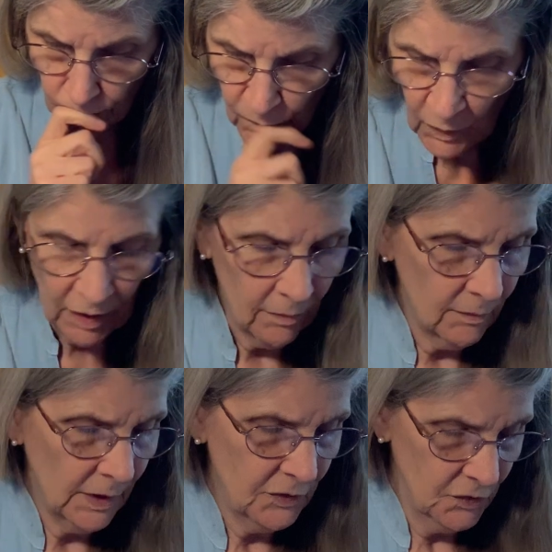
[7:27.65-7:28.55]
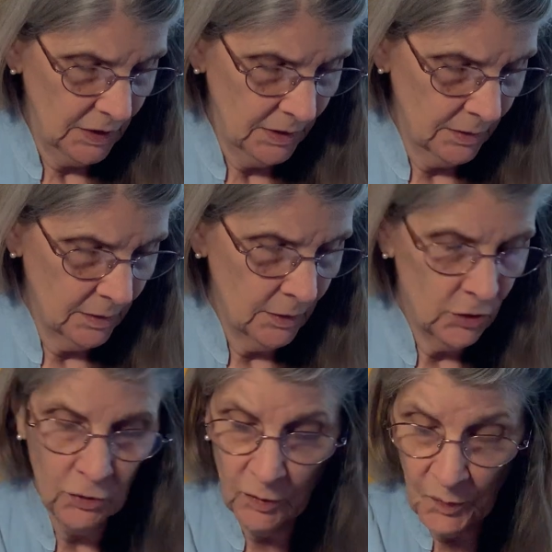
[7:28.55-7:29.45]
Well, let's see.
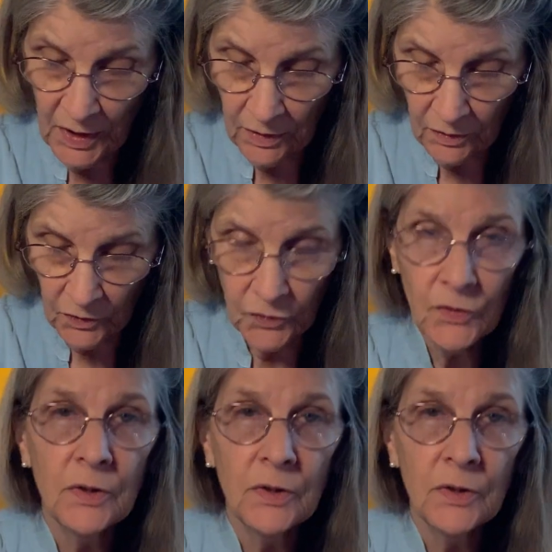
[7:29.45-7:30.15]
Two of Pentacles.